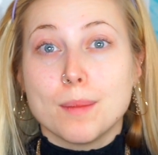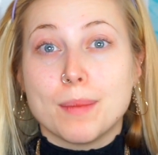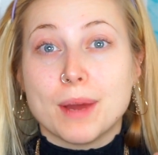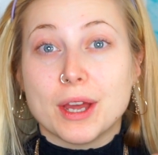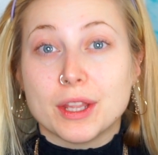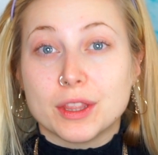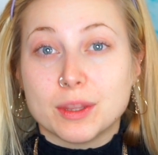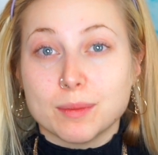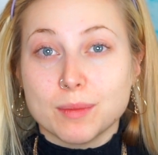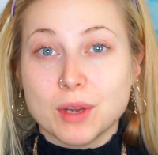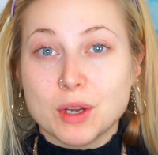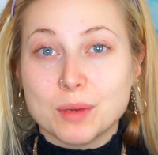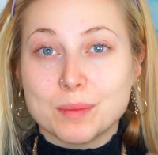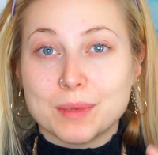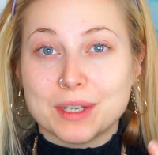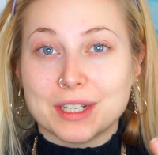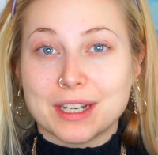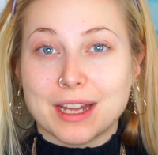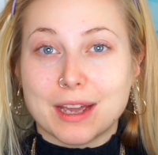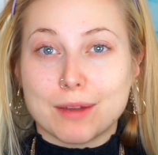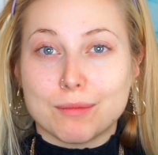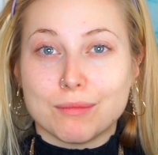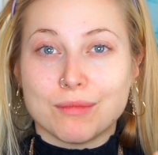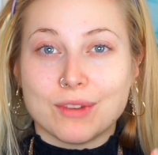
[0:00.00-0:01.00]
but at the moment
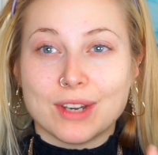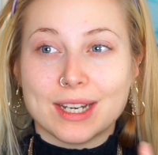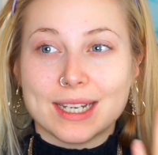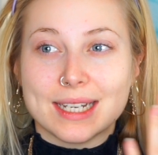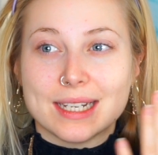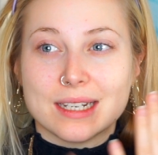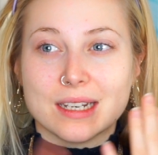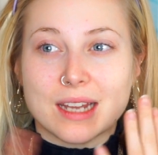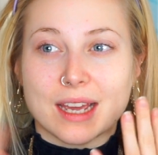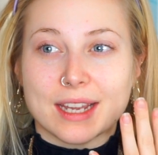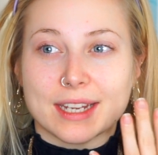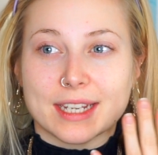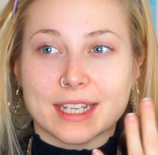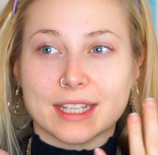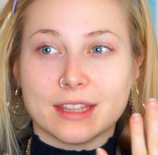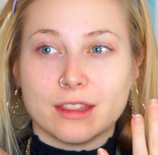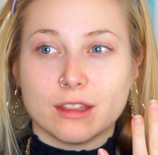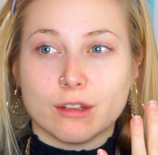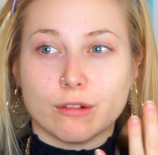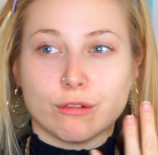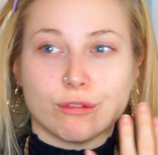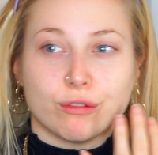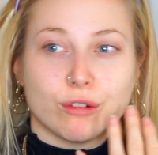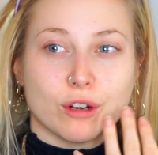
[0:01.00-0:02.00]
I'm really liking
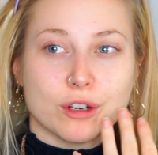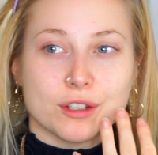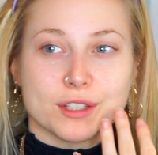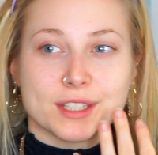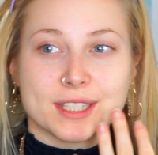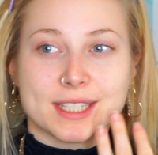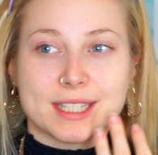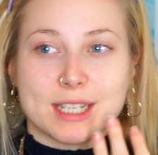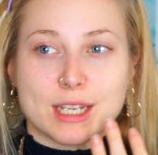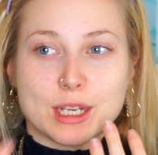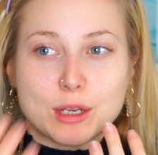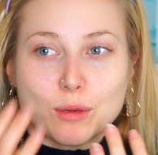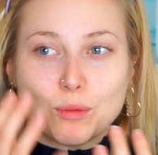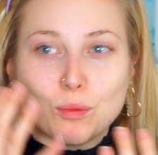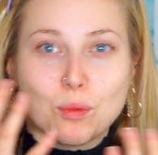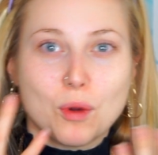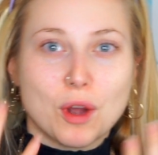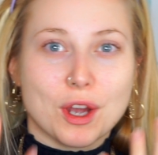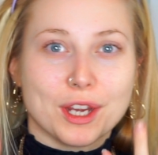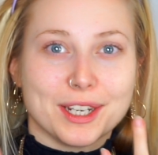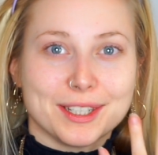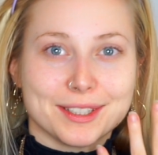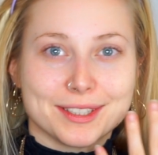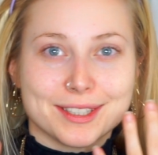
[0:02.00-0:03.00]
the frosty
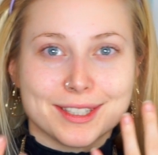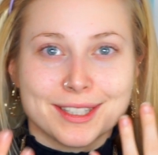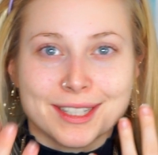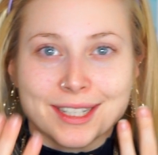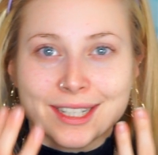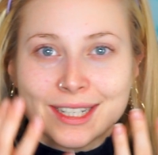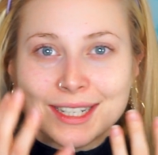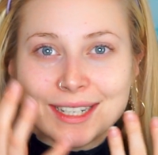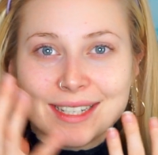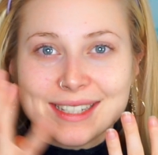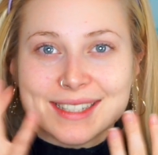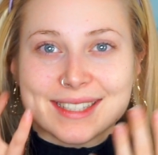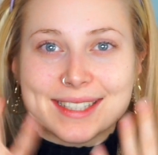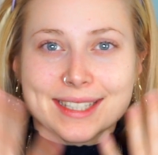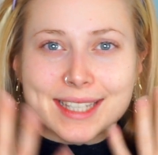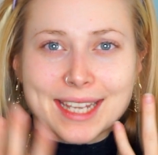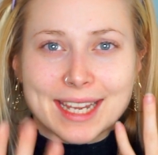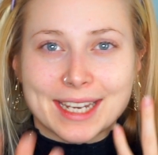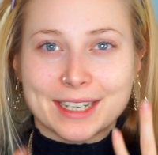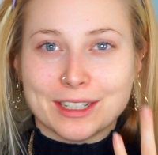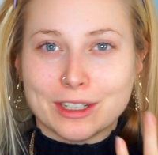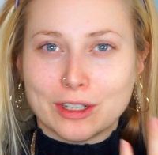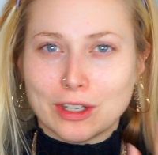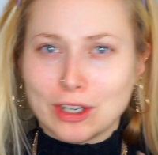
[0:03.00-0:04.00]
white
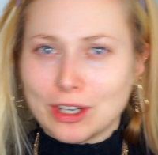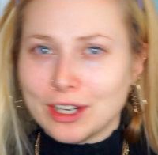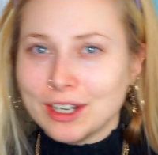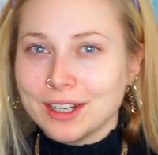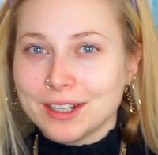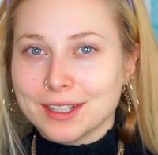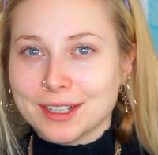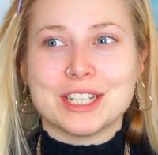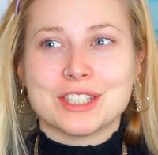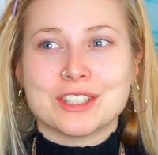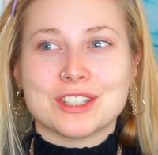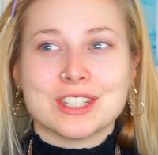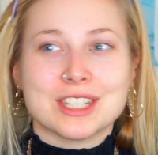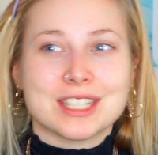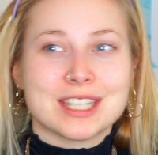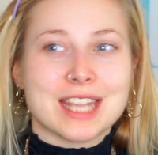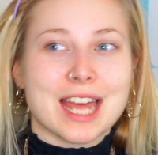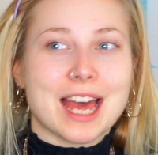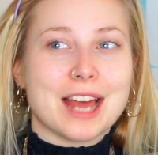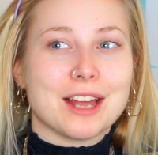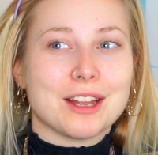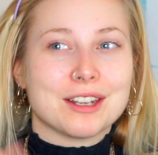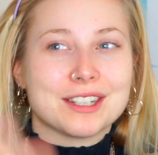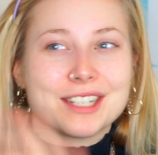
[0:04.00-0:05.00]
skin look. It's just
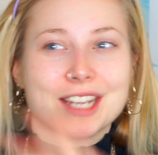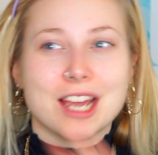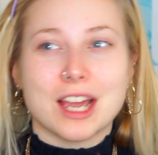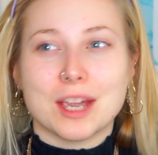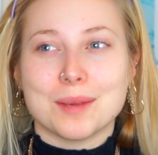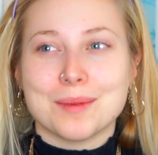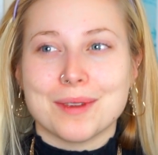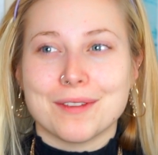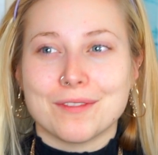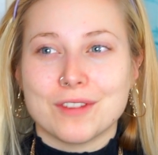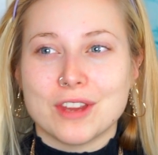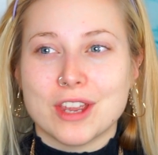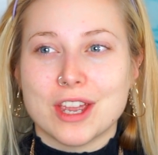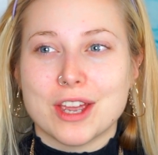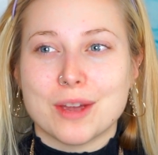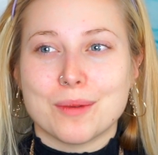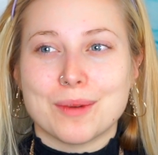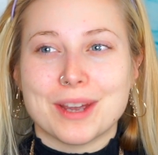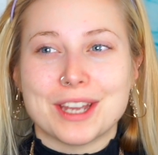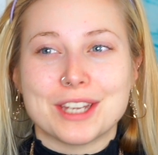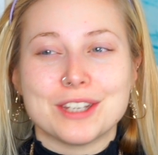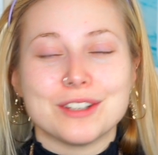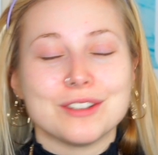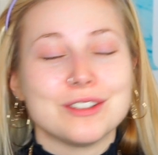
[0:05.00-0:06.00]
that time of year
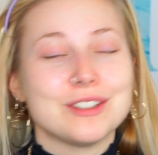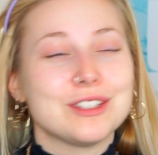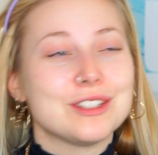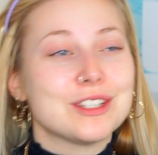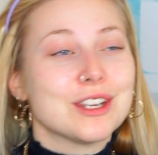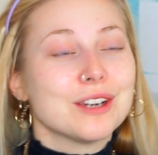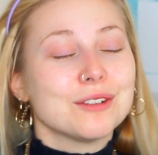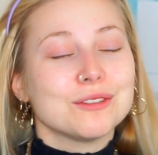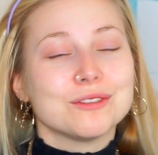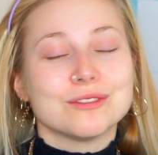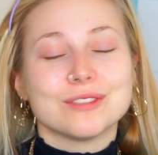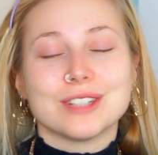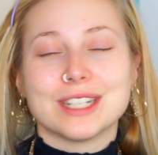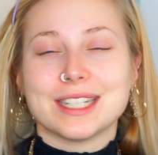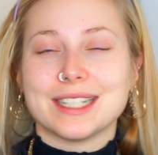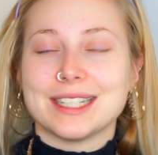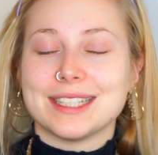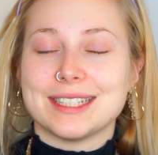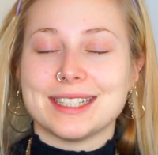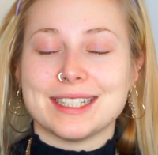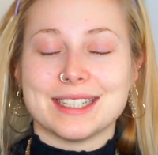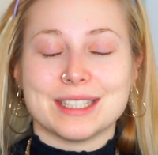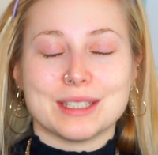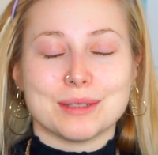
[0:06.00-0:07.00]
where you don't
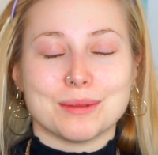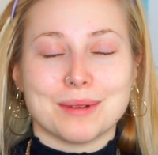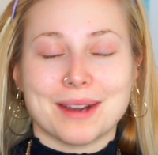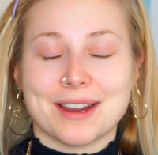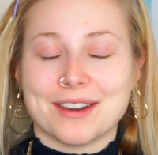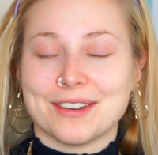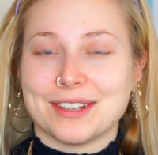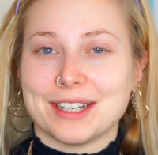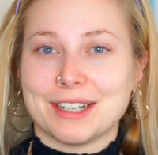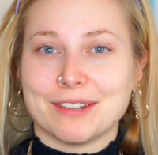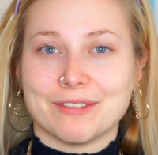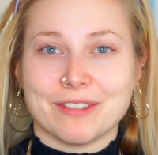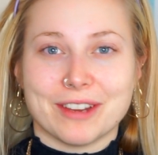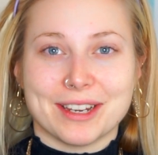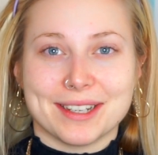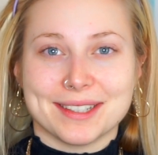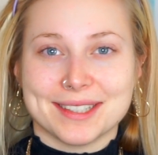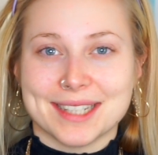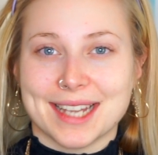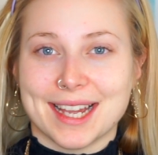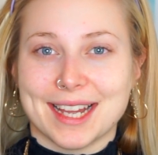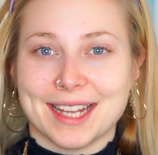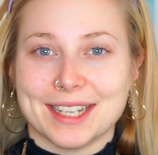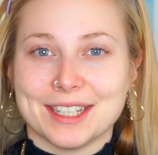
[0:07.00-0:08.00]
really need to wear any
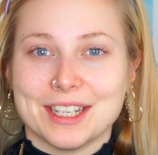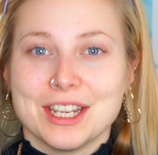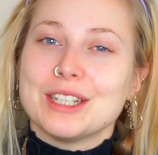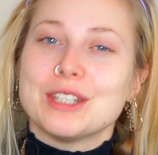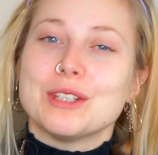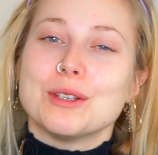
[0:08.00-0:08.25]
fake tan.